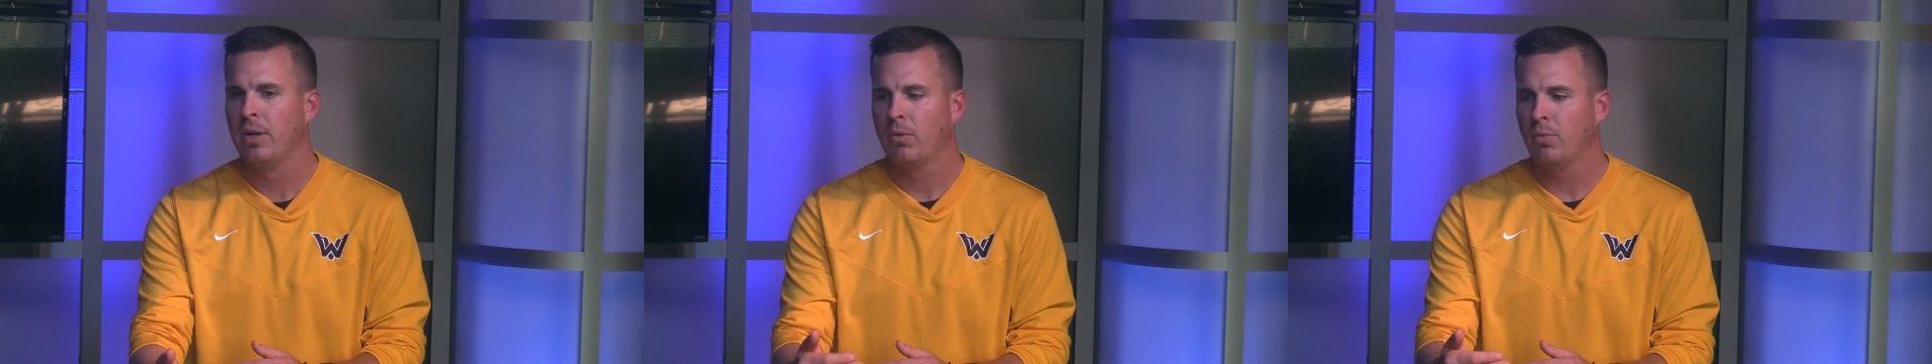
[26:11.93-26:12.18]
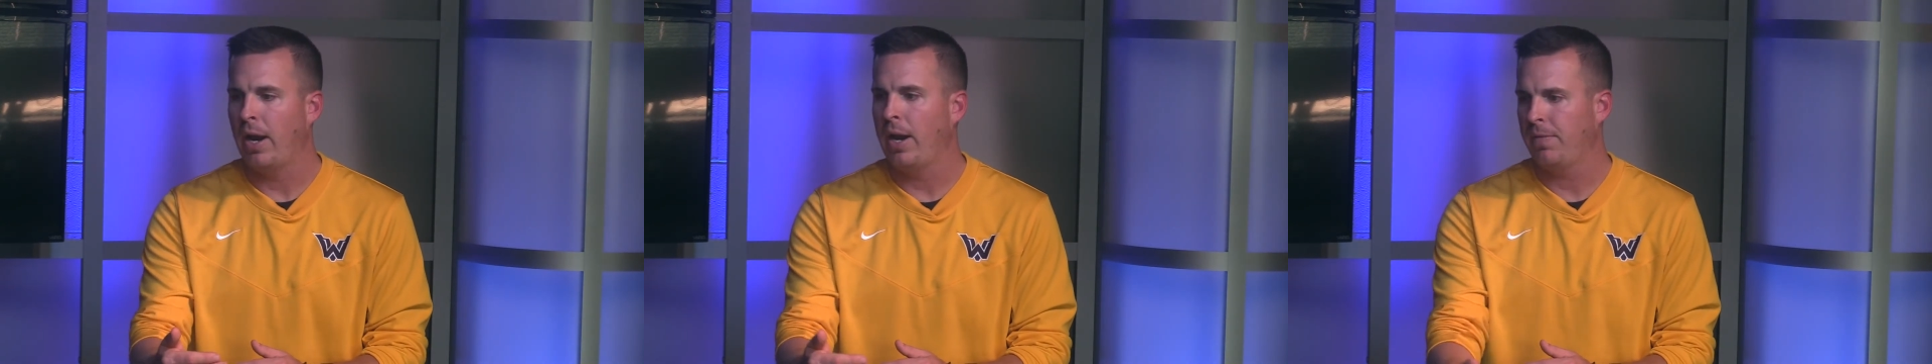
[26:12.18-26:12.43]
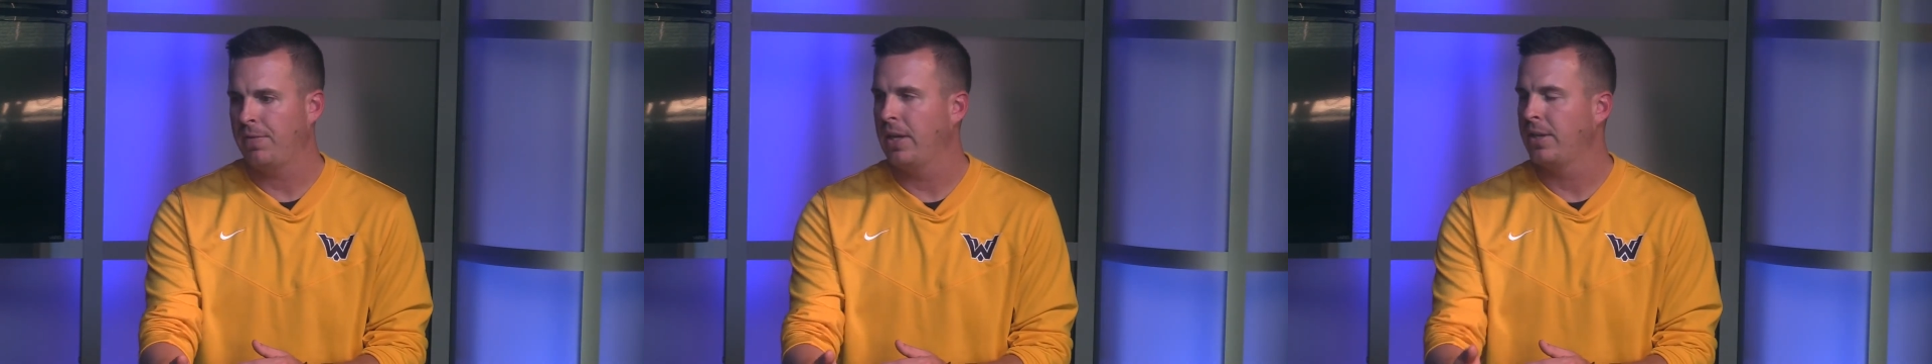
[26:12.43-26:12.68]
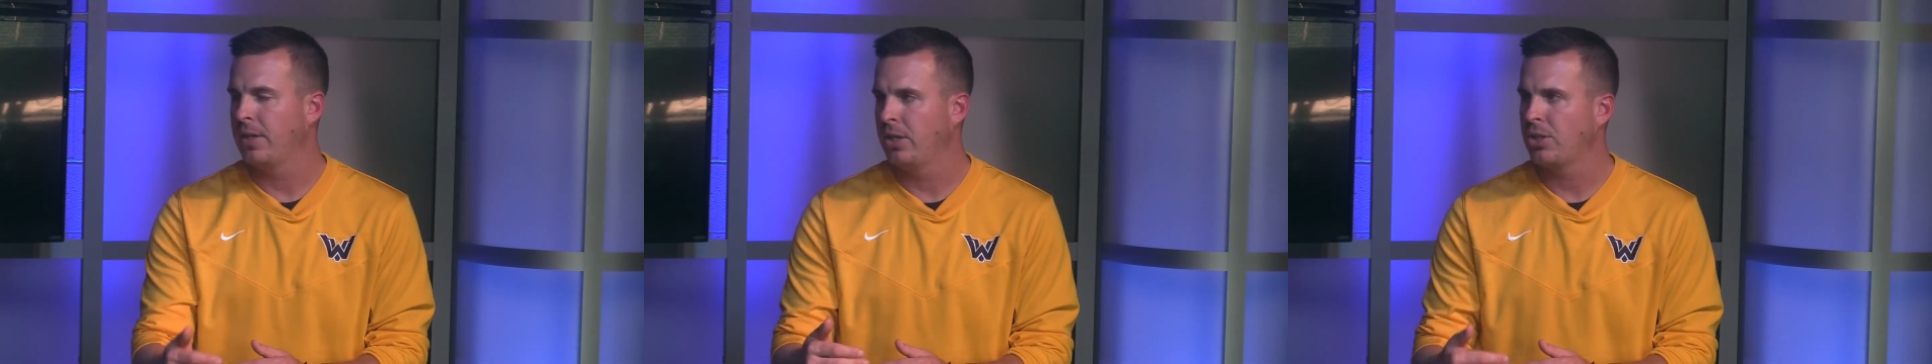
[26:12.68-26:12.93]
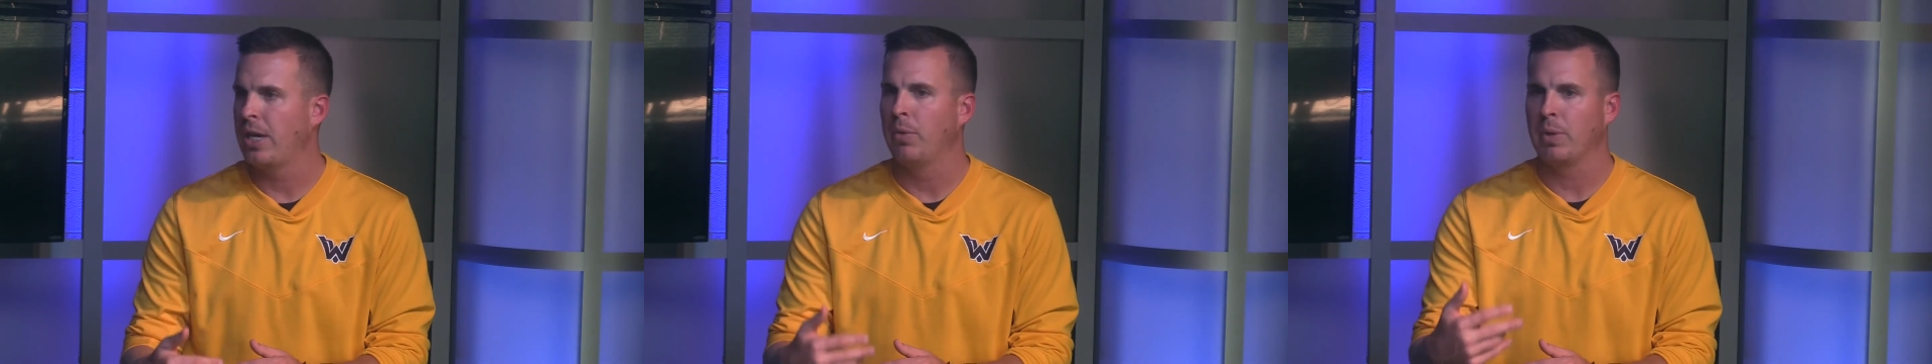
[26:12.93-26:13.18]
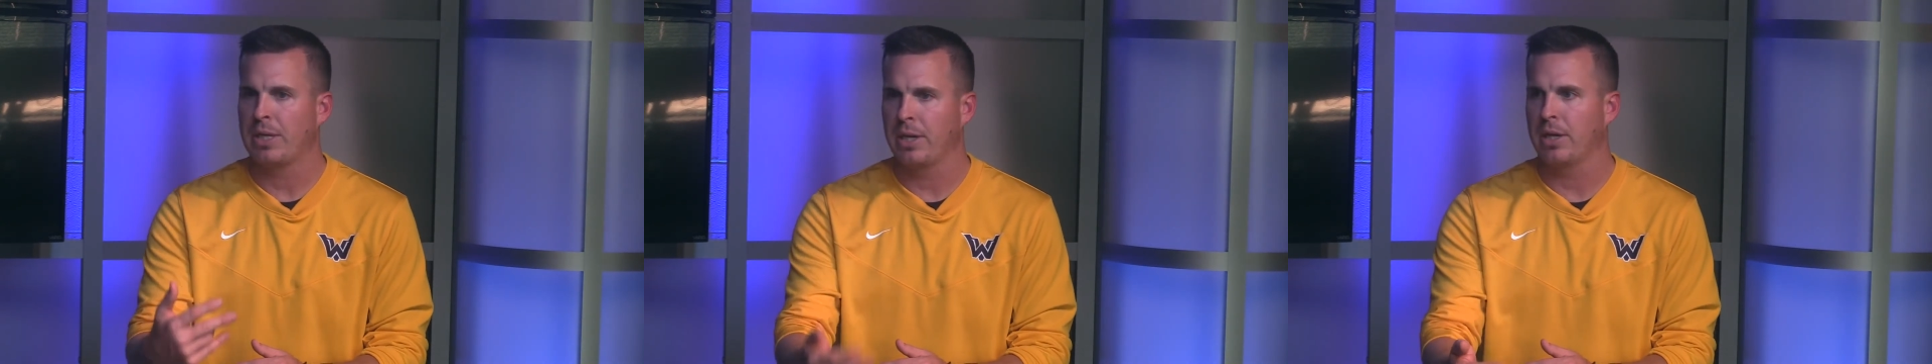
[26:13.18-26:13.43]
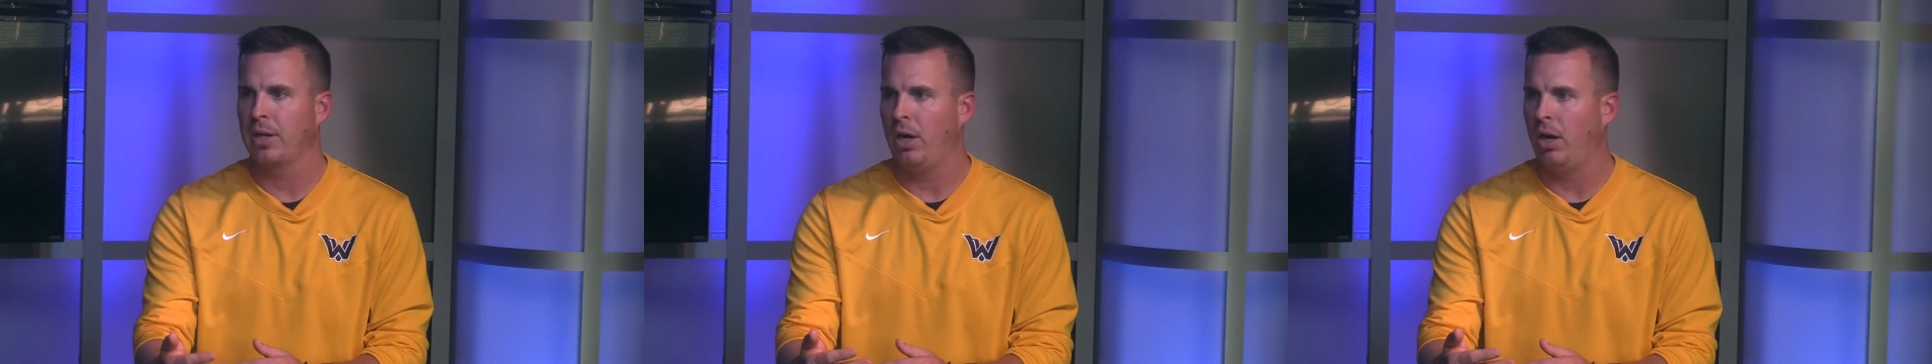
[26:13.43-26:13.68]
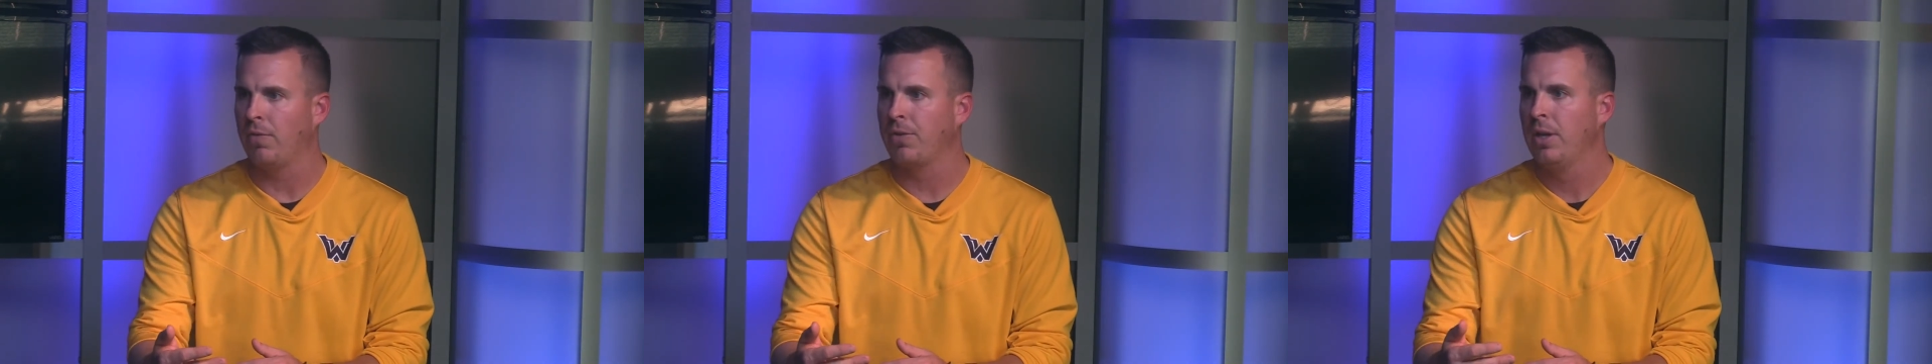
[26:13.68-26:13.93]
Right after that touchdown, we kick it
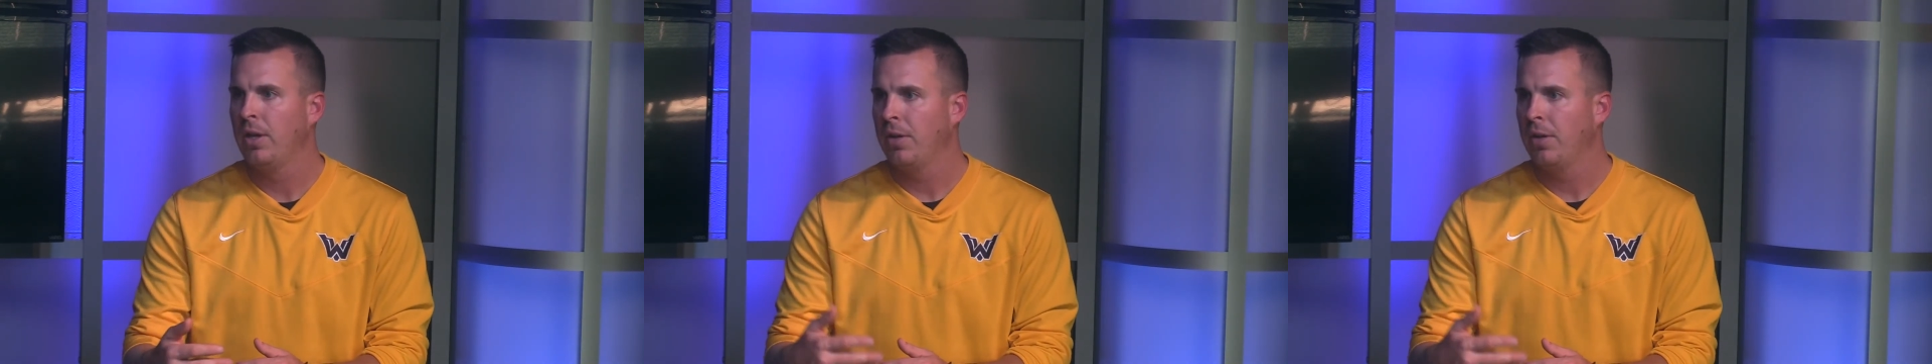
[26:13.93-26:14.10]
off.